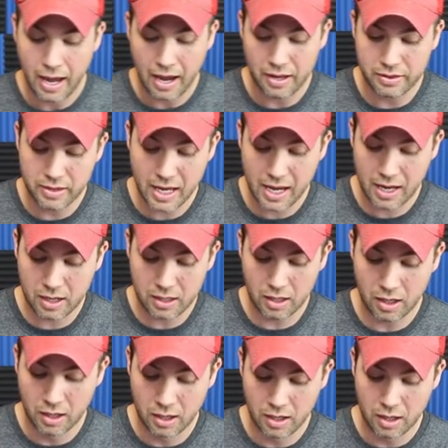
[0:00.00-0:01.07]
And then...
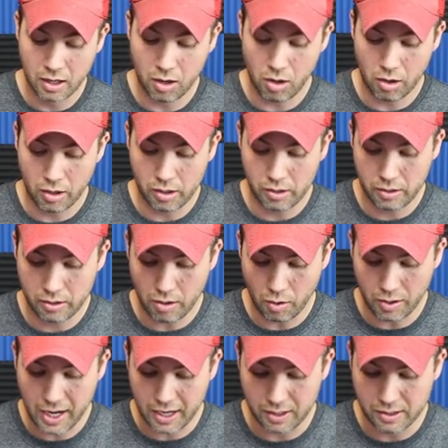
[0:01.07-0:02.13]

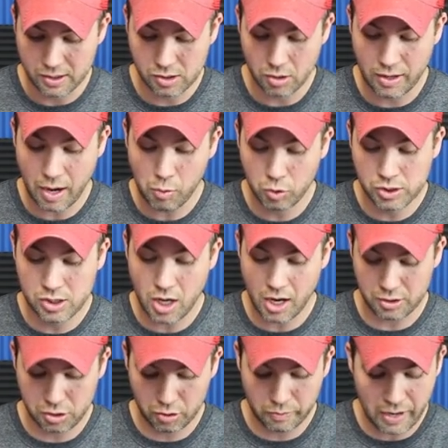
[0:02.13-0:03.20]
Okay, so that was
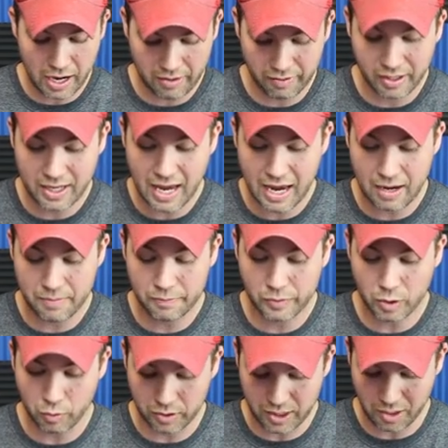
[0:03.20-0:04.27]
not too bad of a game.
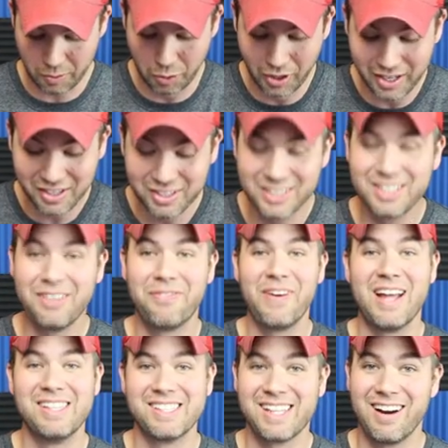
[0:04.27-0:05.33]
We did a pretty good
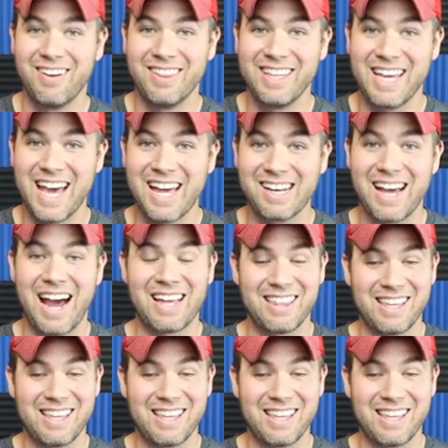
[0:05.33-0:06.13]
defense there at the end, I